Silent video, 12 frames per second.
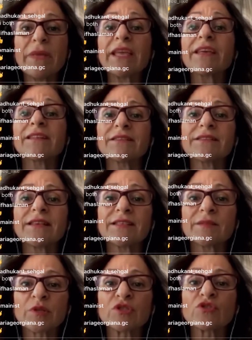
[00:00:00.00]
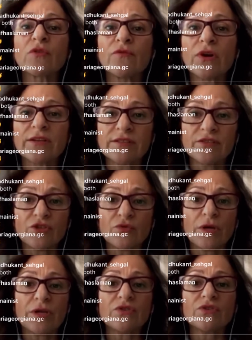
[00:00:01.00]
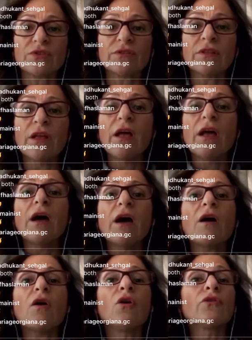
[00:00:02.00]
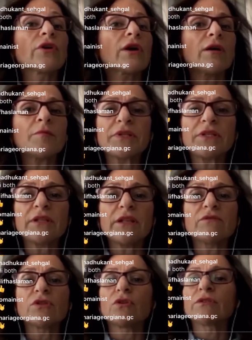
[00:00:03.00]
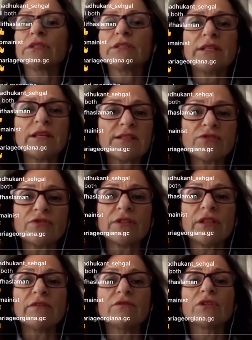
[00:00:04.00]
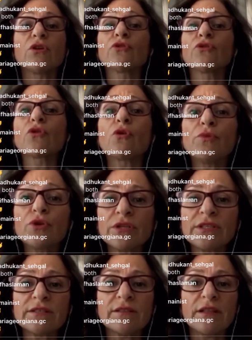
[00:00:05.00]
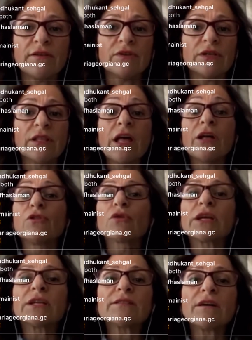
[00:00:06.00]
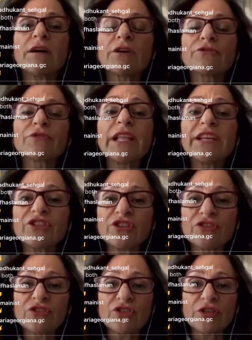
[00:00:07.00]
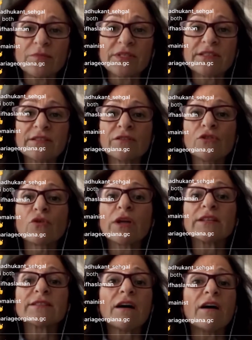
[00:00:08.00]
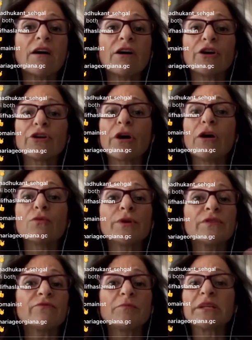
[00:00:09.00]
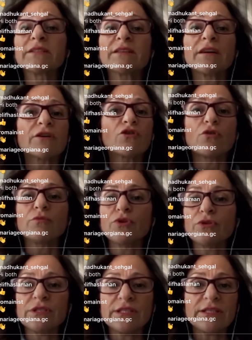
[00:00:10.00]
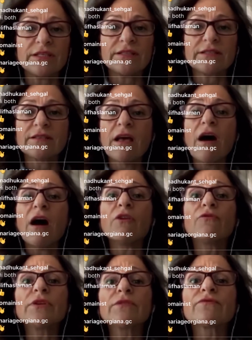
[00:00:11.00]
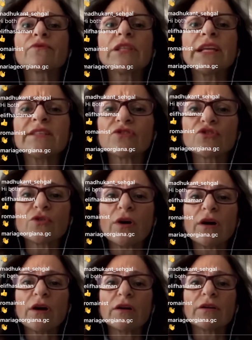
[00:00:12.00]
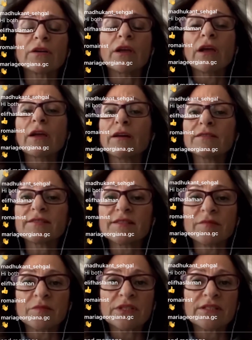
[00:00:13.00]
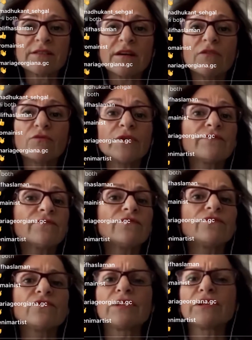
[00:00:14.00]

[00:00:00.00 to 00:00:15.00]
make an assessment of our situation on the company level, on the industry level, on the community level. Look at our relationships, look at how we've built our communities, how we've related to our customers, how we've